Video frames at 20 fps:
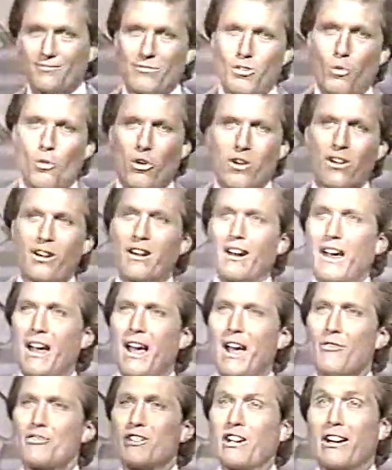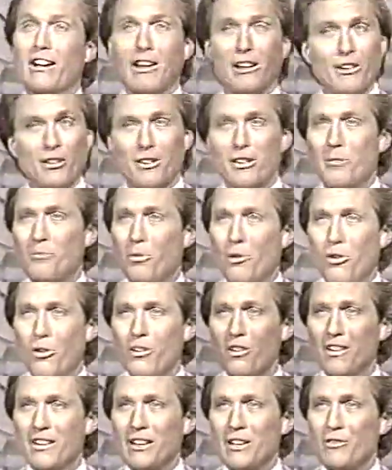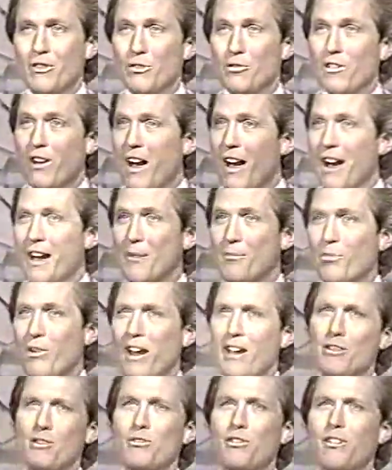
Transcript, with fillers: we're going to have to clear the board and give you nine brand new